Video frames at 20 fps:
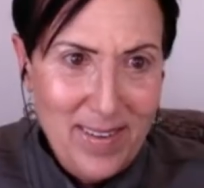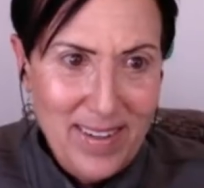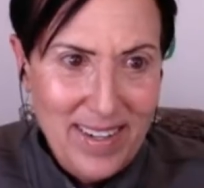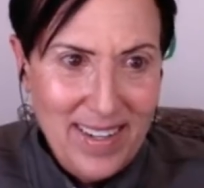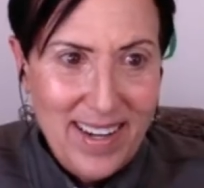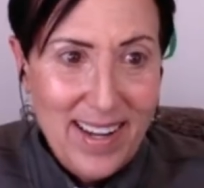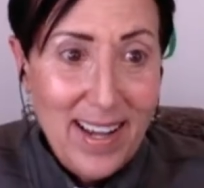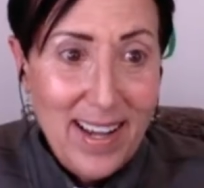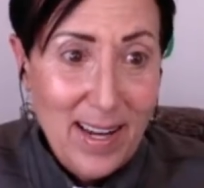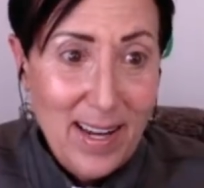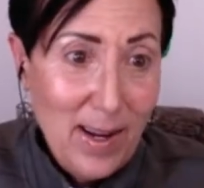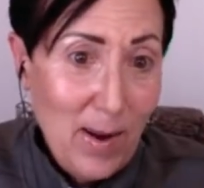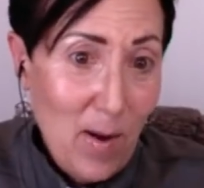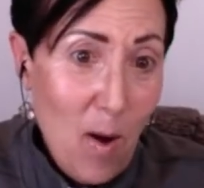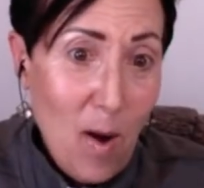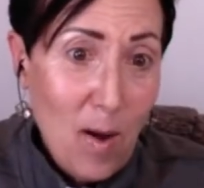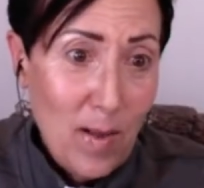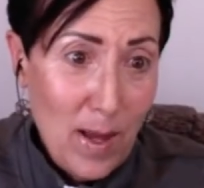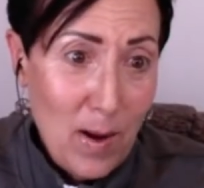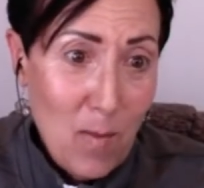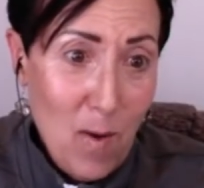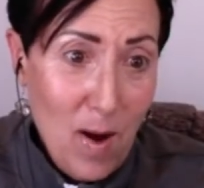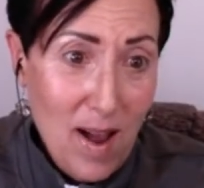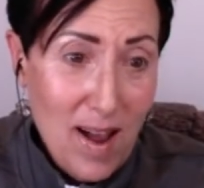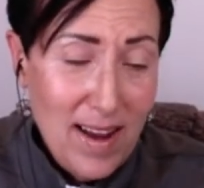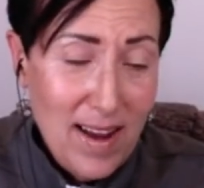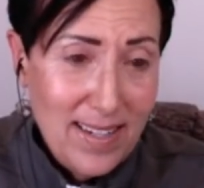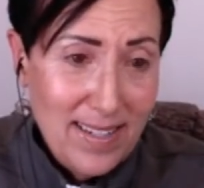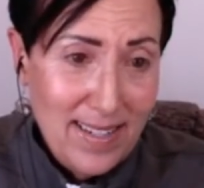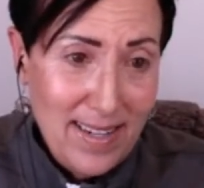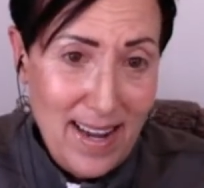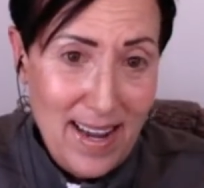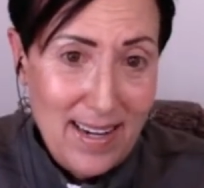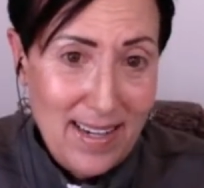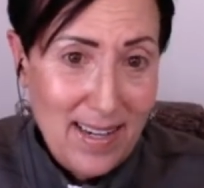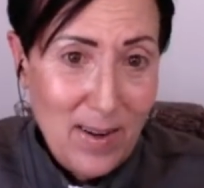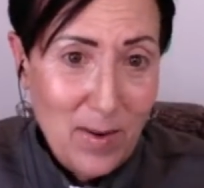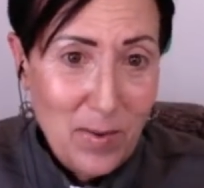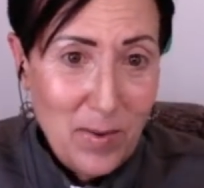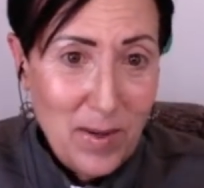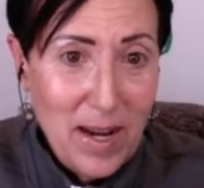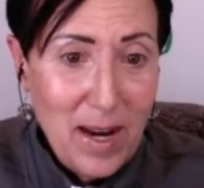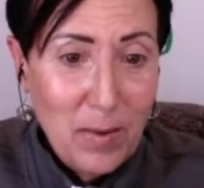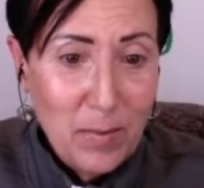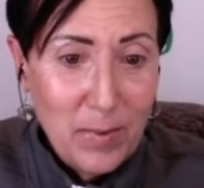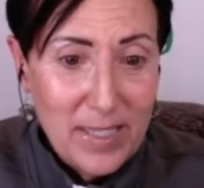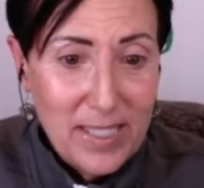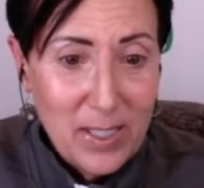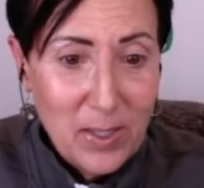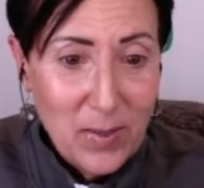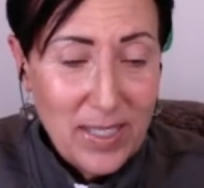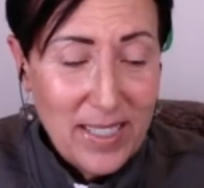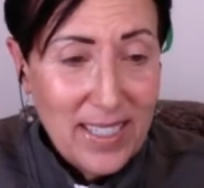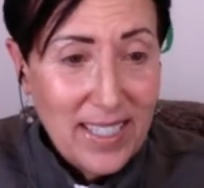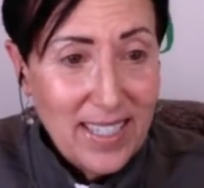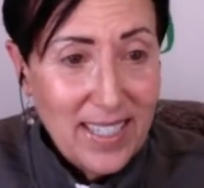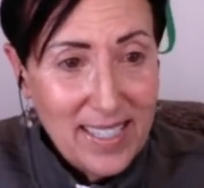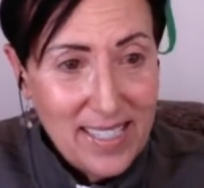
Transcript: and eating all I want and not, you know, not restricting.